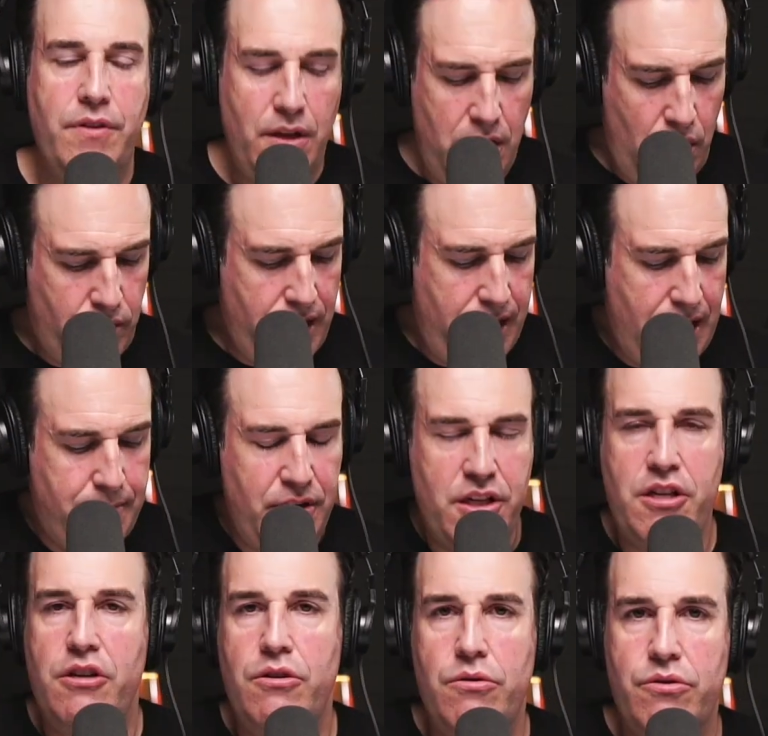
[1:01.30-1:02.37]
okay, I'm going to
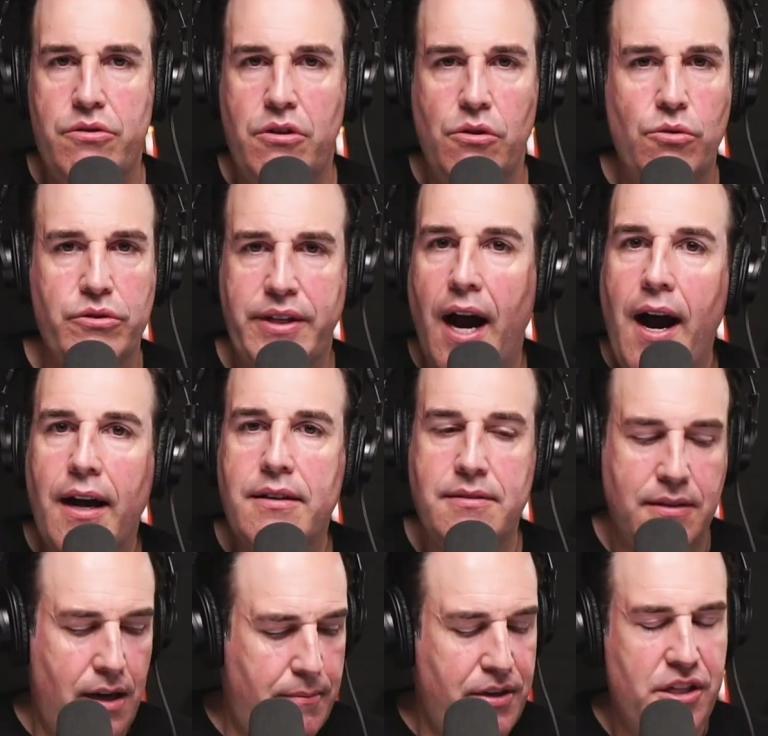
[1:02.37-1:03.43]
use Google Docs.
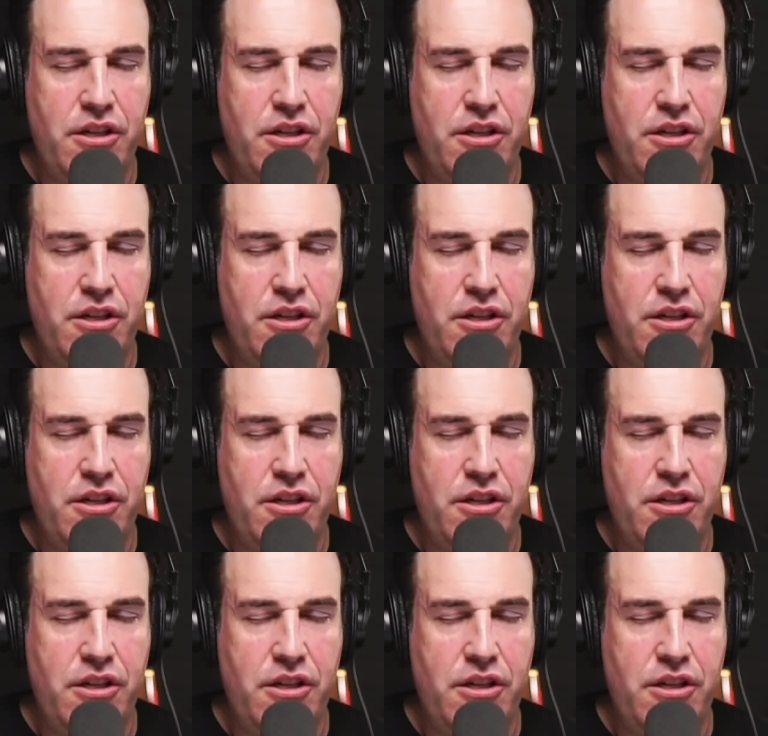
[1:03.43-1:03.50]
I'm going to